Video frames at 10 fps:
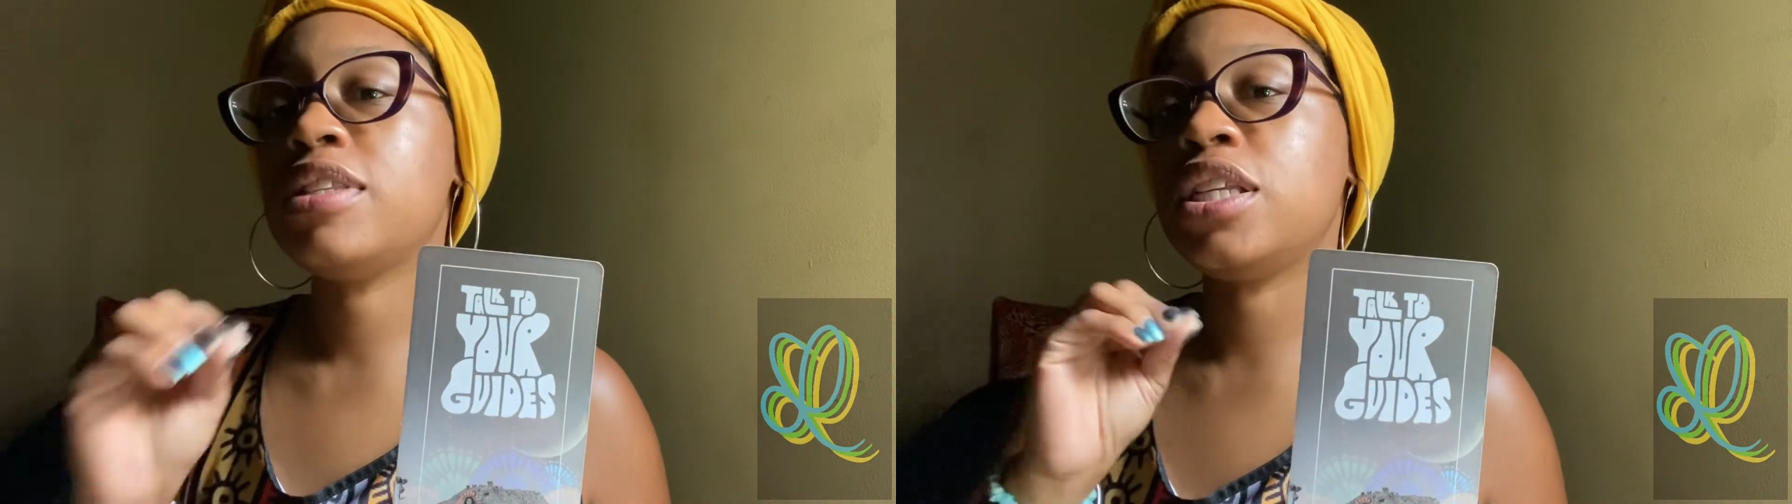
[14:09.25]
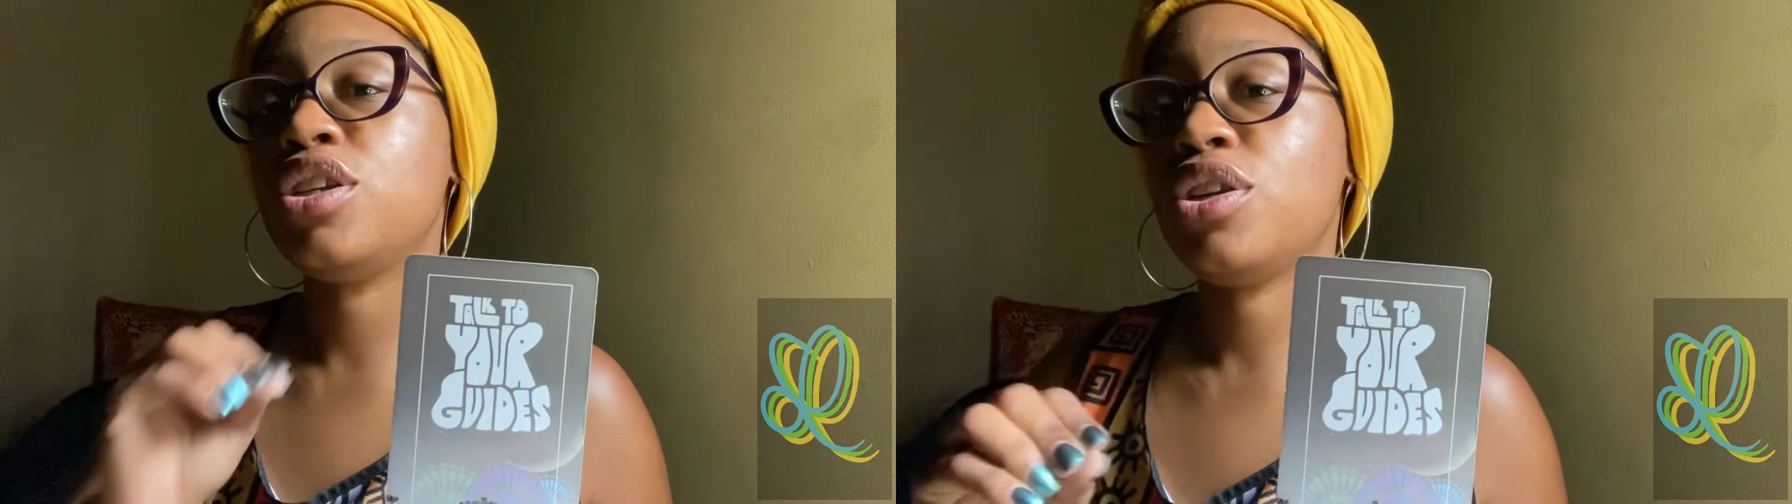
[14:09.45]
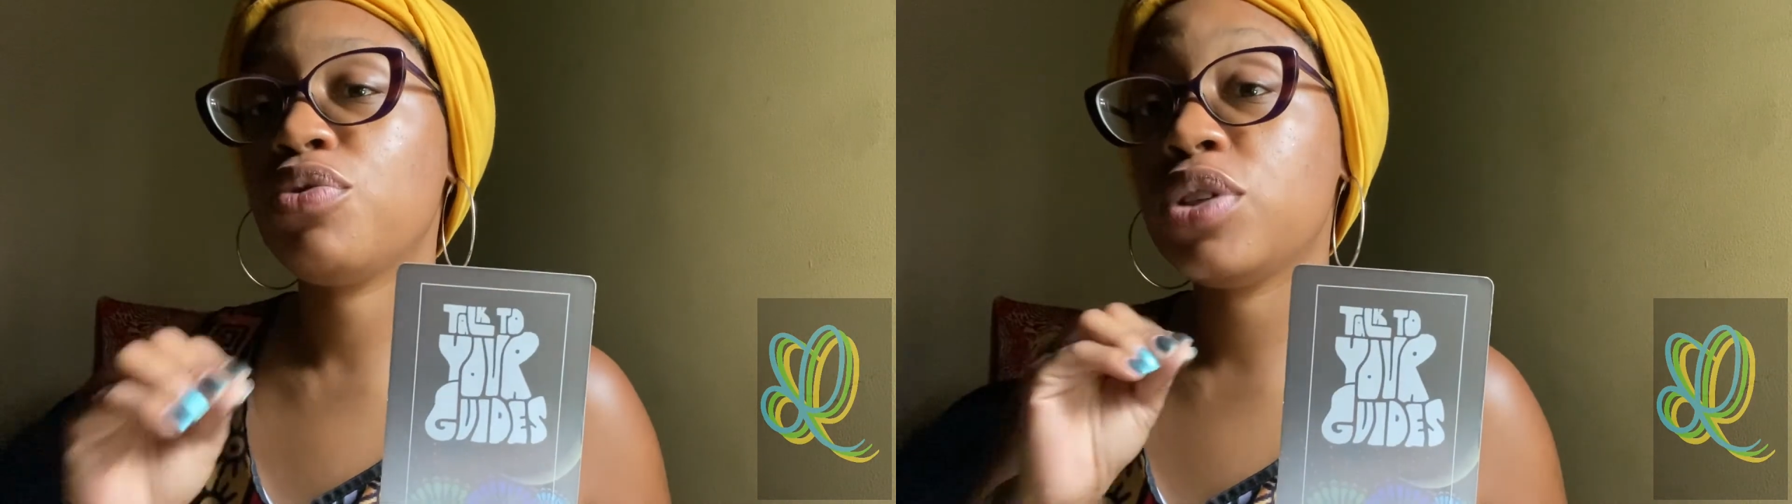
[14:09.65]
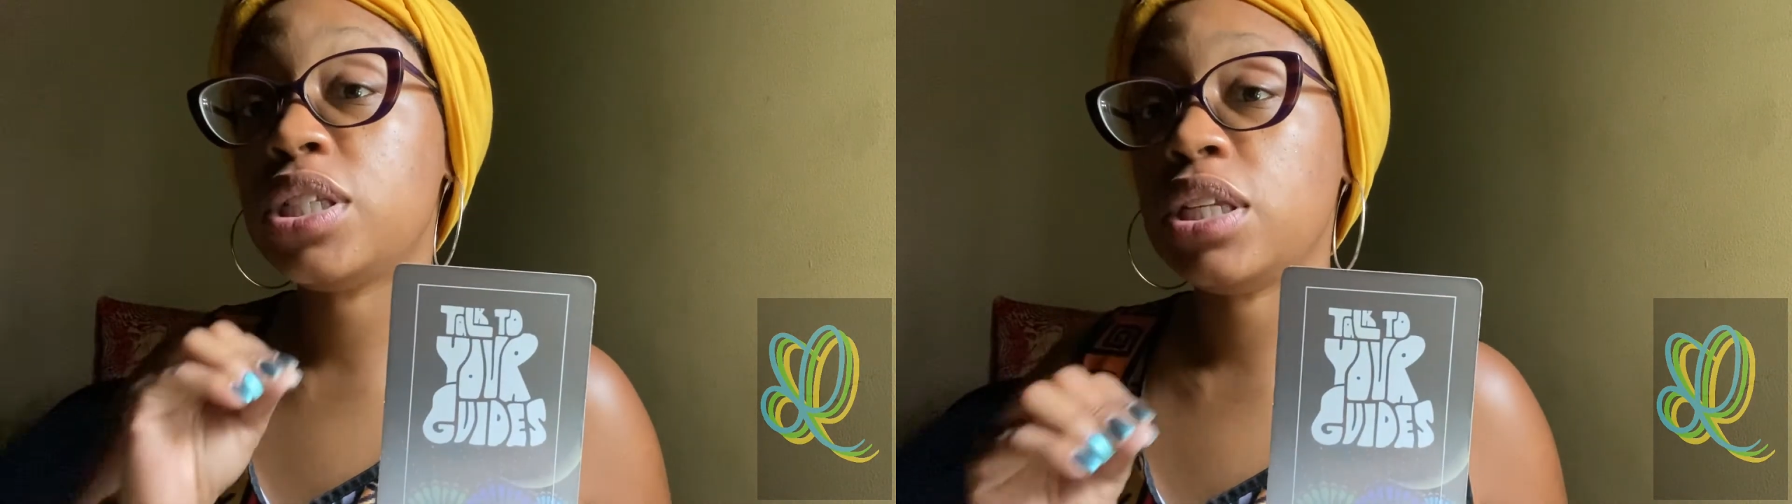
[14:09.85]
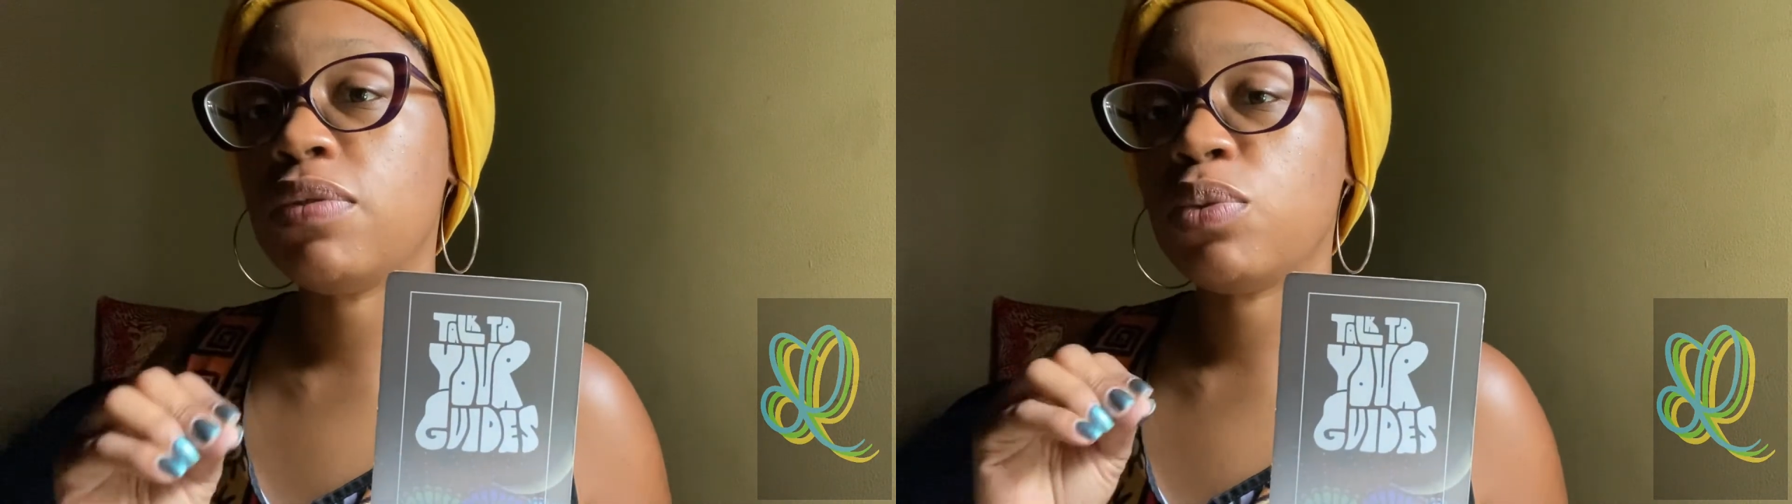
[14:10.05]
sending and
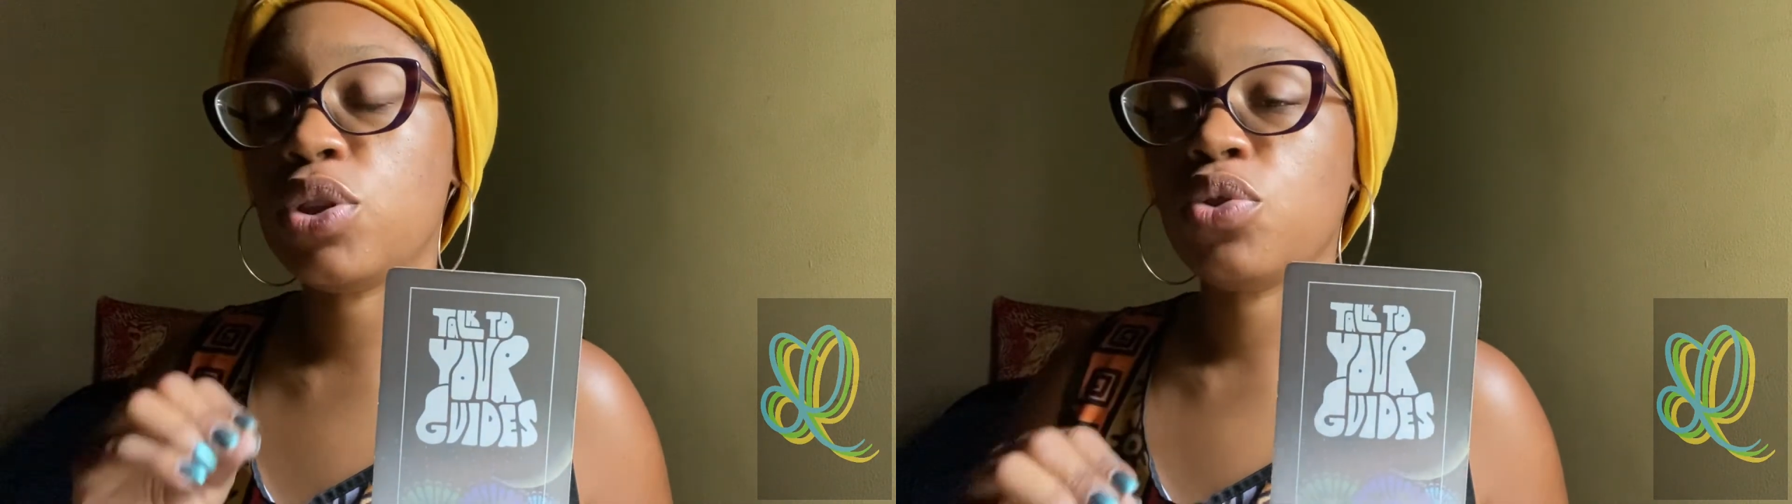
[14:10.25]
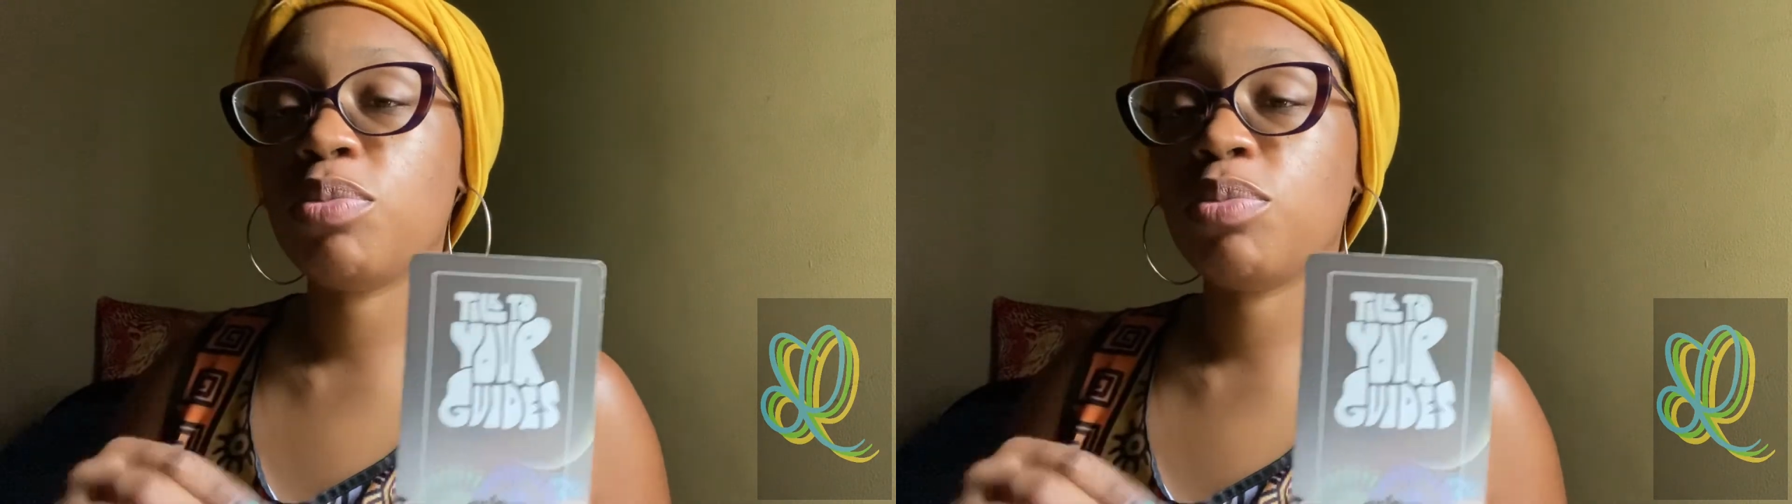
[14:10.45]
receiving with you,